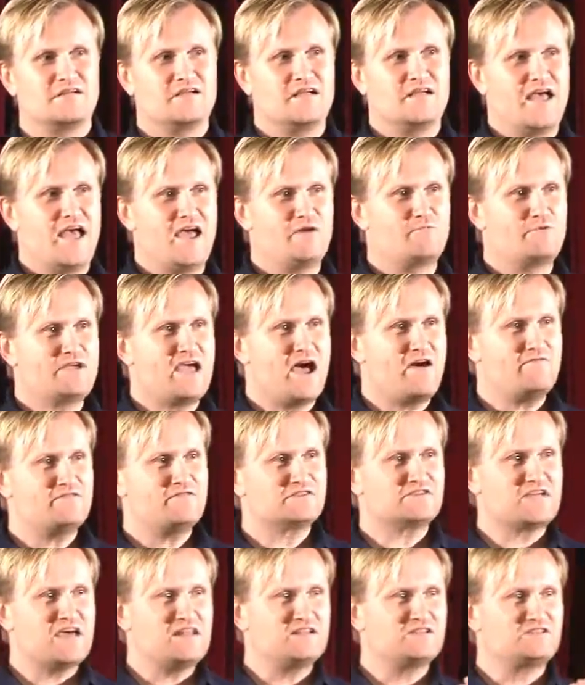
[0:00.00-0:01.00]
And we have this
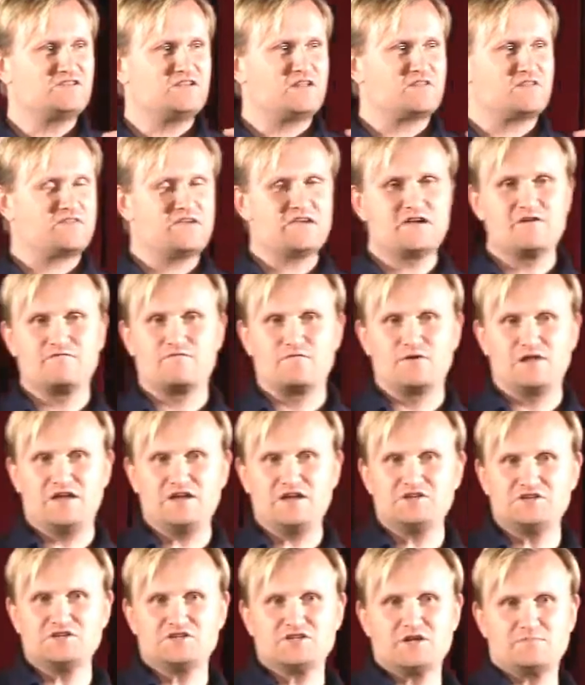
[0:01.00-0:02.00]
tendency to think of
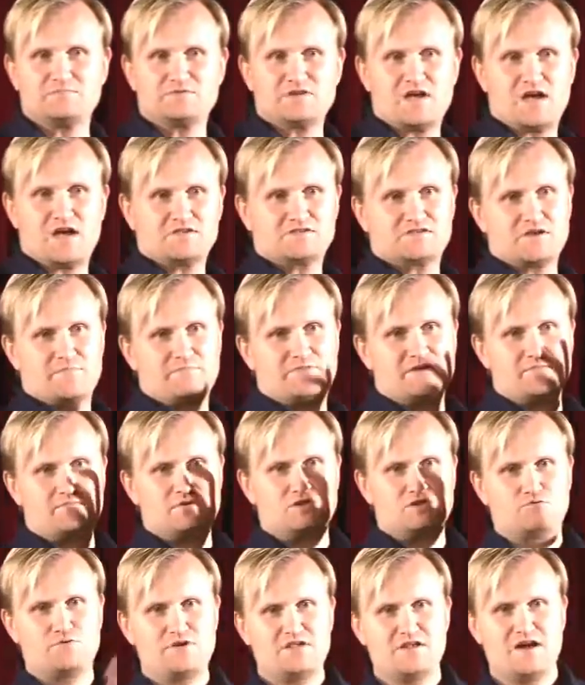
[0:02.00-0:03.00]
relationships as something
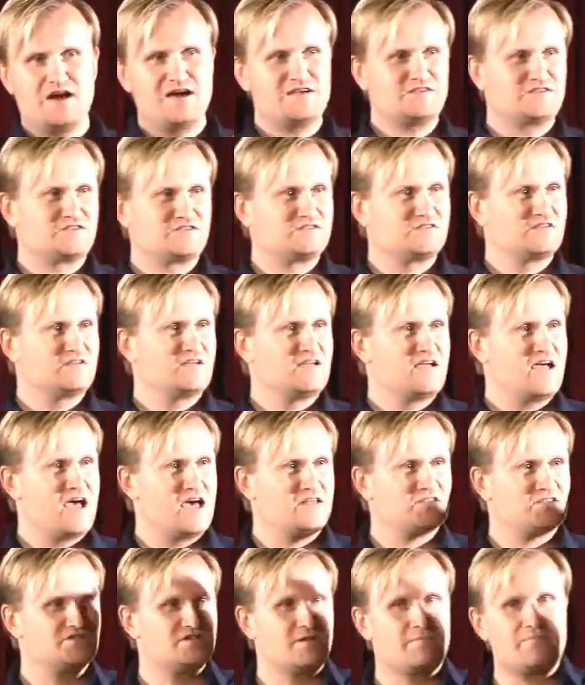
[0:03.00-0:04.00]
between us
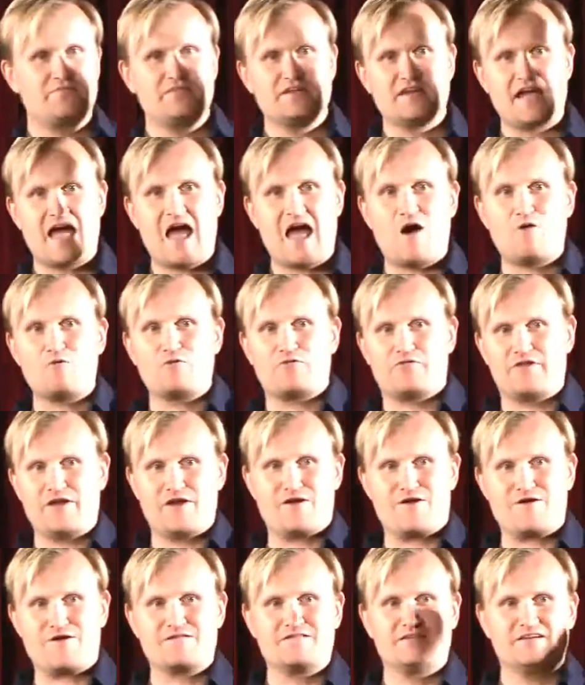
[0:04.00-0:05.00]
and something out
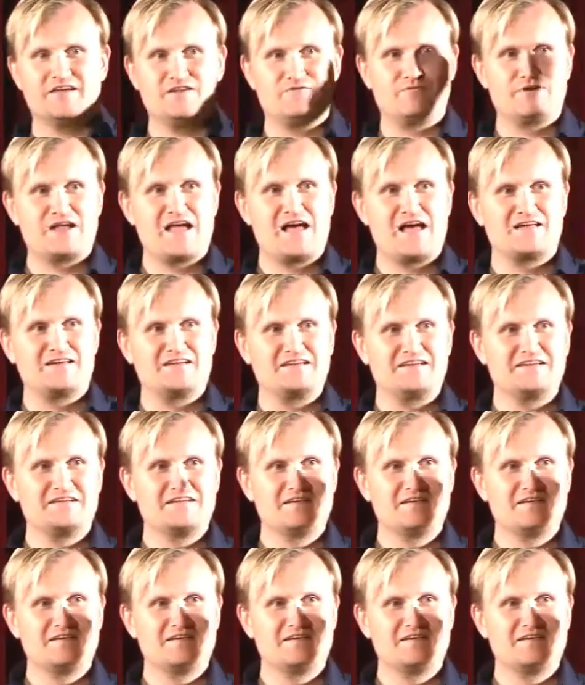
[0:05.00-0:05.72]
there in reality.